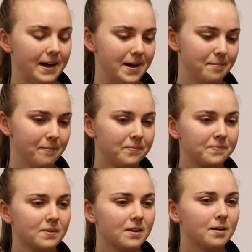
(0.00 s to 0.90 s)
But
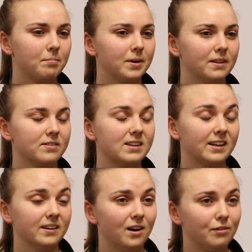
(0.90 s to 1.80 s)
the
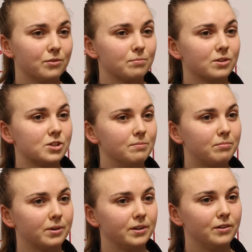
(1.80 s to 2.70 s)
second half was much
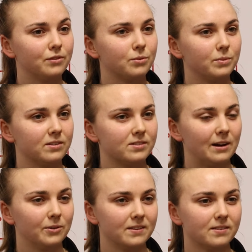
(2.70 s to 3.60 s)
improved. We
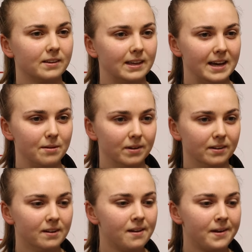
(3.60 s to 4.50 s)
settled into the game
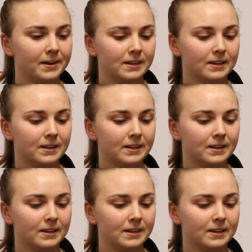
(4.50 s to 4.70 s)
and